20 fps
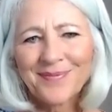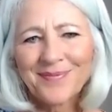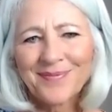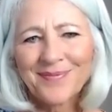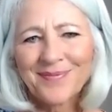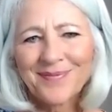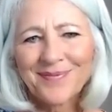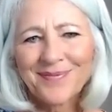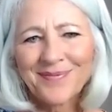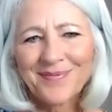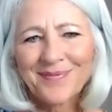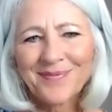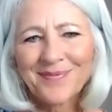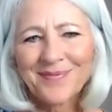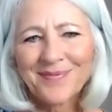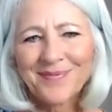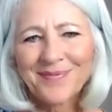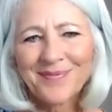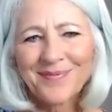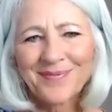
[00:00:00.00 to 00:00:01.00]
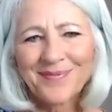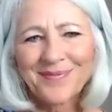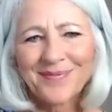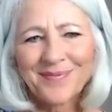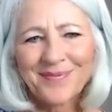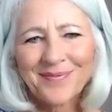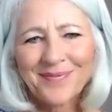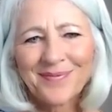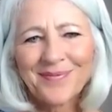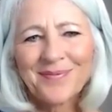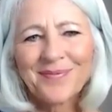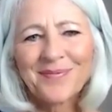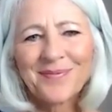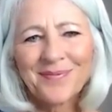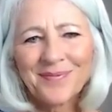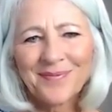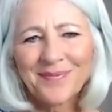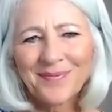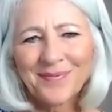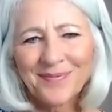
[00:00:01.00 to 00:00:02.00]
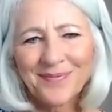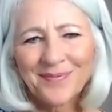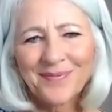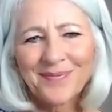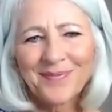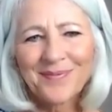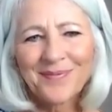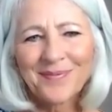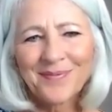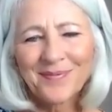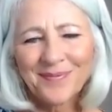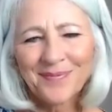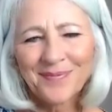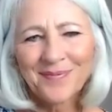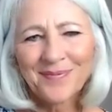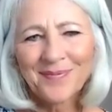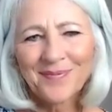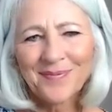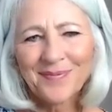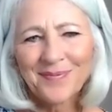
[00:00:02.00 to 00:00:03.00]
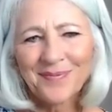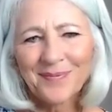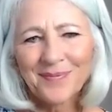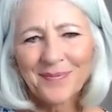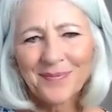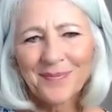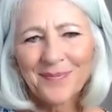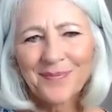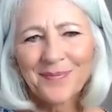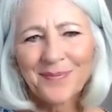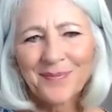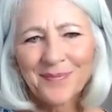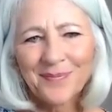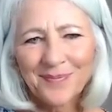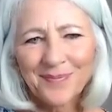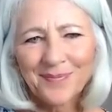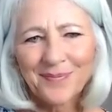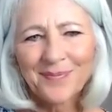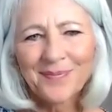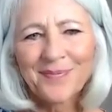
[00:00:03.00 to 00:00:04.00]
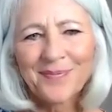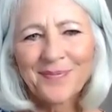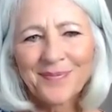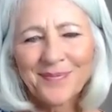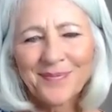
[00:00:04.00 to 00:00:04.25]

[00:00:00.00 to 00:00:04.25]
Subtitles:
This person isn't speaking.